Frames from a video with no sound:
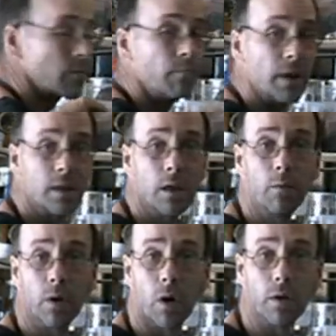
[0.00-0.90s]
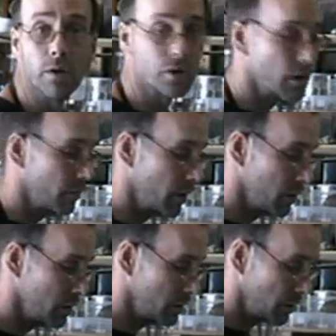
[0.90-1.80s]
that's basically what all this stuff
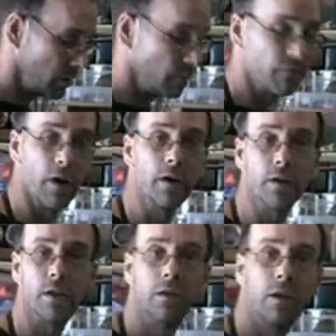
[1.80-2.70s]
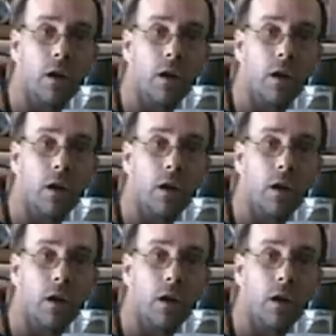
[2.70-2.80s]
here is, in various